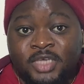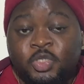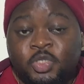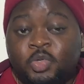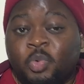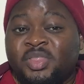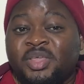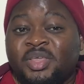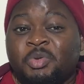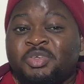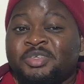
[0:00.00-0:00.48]

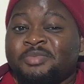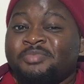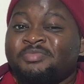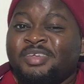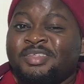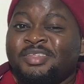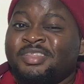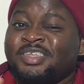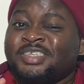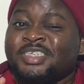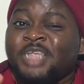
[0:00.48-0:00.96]
Yeah, so
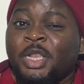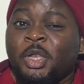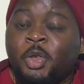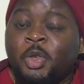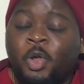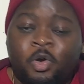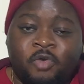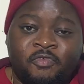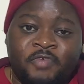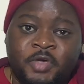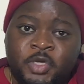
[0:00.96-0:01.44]
there's
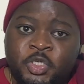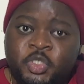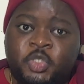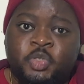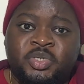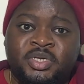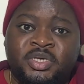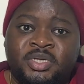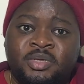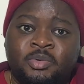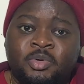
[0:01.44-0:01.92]
a lot of
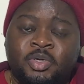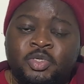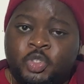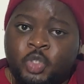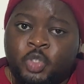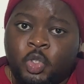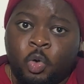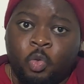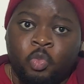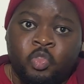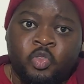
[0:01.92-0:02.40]
history
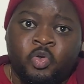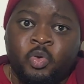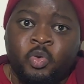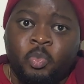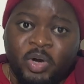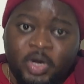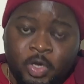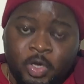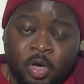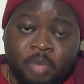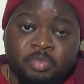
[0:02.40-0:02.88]
to go
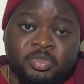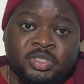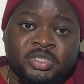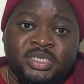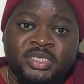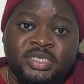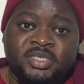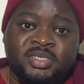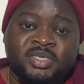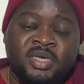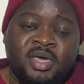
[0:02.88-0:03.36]
through when it
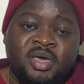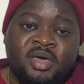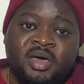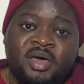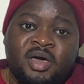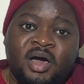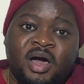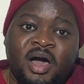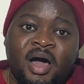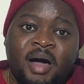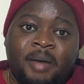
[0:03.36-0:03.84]
comes to this,
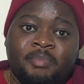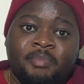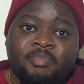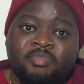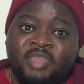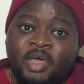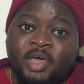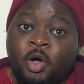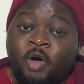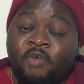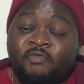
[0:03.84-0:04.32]

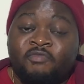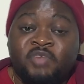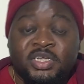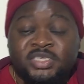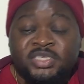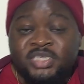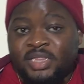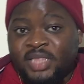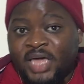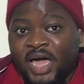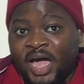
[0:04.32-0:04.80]
the
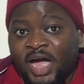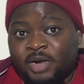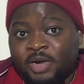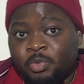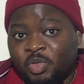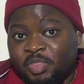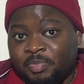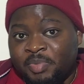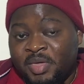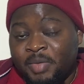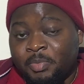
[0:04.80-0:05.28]
conflicts that they
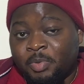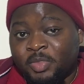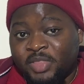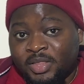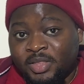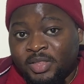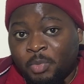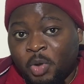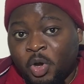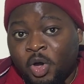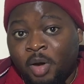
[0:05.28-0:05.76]
had with
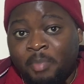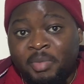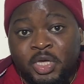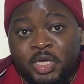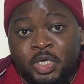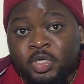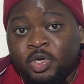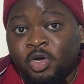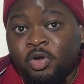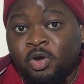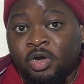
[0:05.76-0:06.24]
people that they were
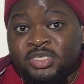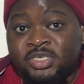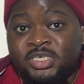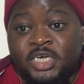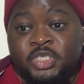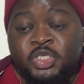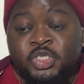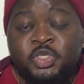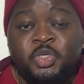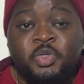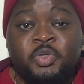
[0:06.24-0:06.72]
coming in
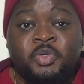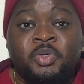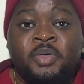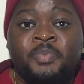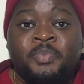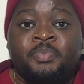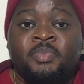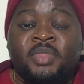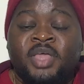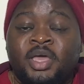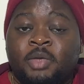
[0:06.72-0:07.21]
contact
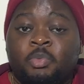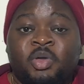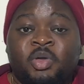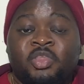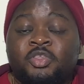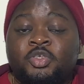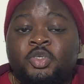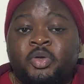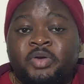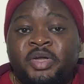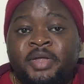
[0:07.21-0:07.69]

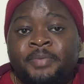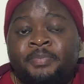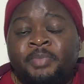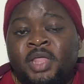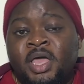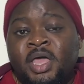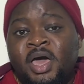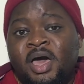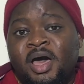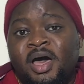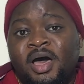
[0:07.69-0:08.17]
with.
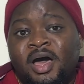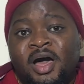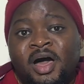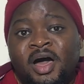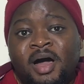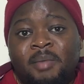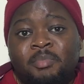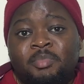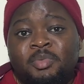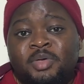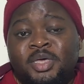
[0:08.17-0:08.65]

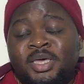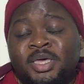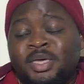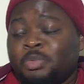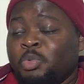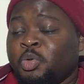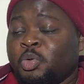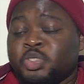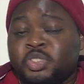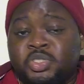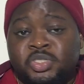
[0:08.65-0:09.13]

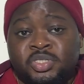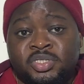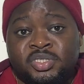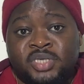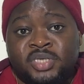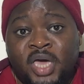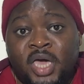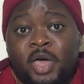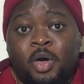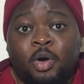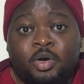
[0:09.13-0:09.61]
It was
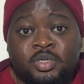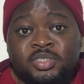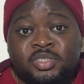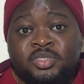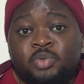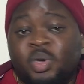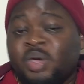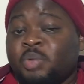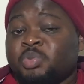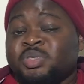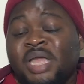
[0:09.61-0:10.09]
just
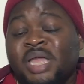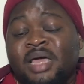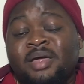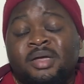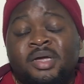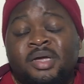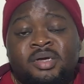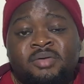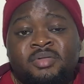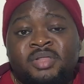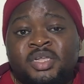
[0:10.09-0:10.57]
chaos. So it was
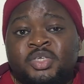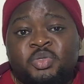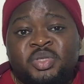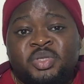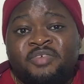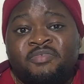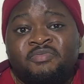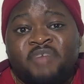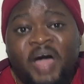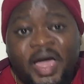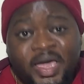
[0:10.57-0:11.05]
like
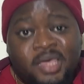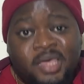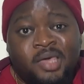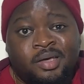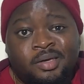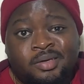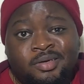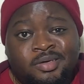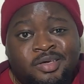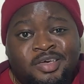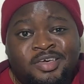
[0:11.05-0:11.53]
literally
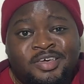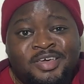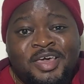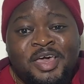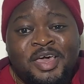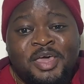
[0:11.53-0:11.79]
Viking.